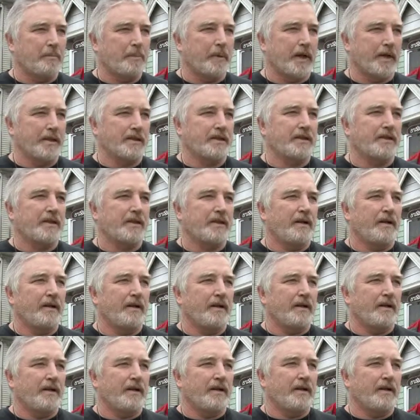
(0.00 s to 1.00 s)
But
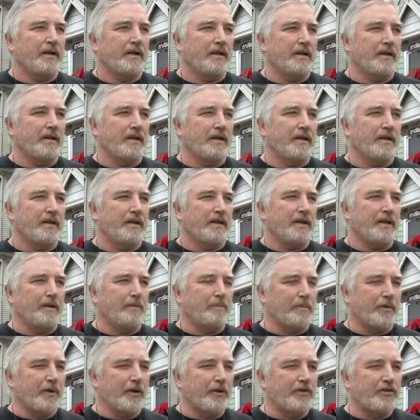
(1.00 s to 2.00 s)
the
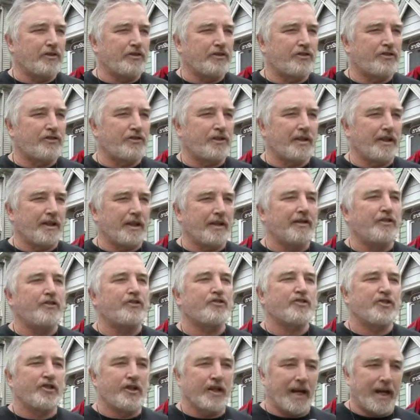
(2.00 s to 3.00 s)
emergency
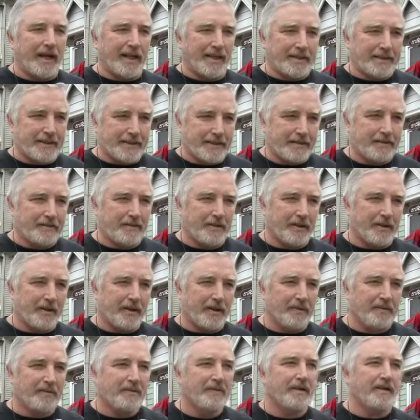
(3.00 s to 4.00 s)
is tonight.
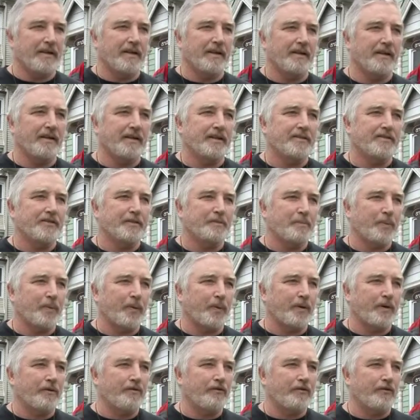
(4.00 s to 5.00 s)
You know, it's
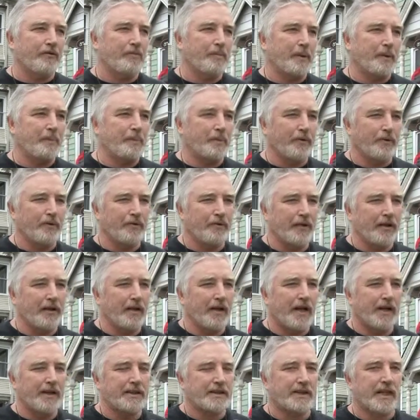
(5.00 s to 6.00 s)
important for people to
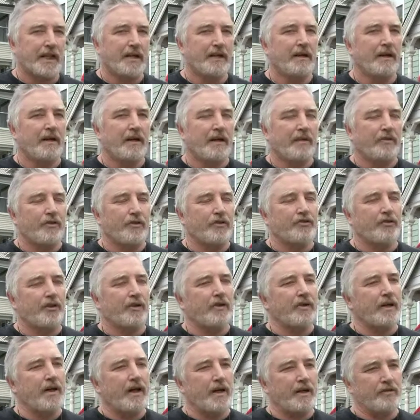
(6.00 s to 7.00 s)
realize that there's
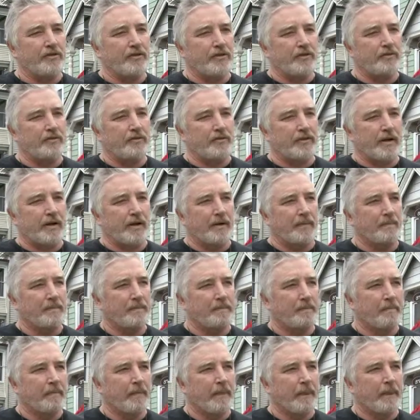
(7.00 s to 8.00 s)
all kinds
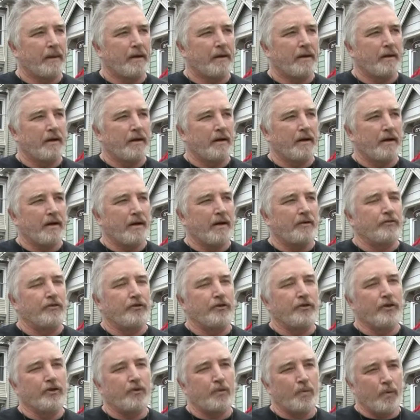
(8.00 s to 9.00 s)

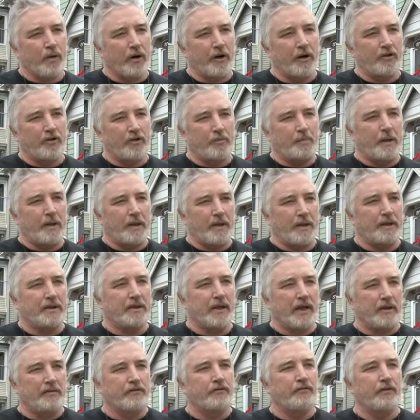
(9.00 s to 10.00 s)
of good works being
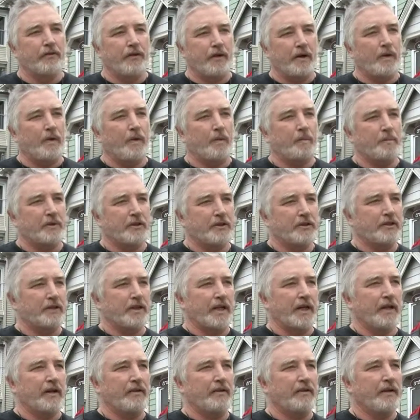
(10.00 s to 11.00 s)
done for the
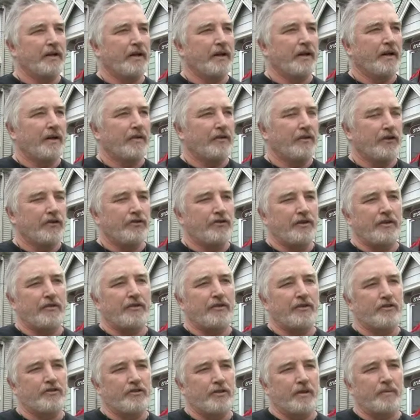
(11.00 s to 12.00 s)
homeless, and there's
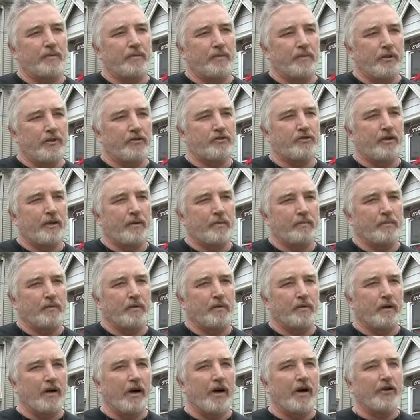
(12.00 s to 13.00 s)
even
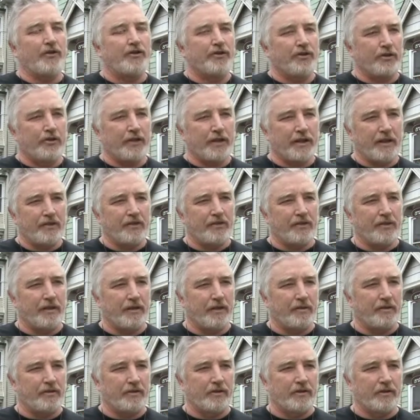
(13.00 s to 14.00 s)
some larger
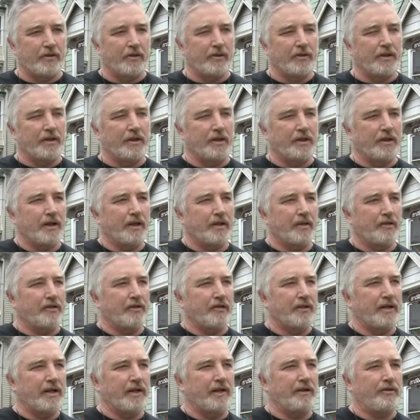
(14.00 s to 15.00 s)
initiatives, including the
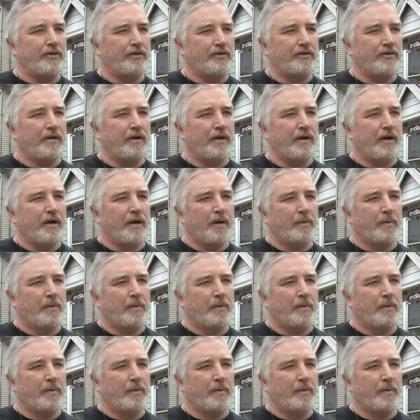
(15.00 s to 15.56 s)
100 Days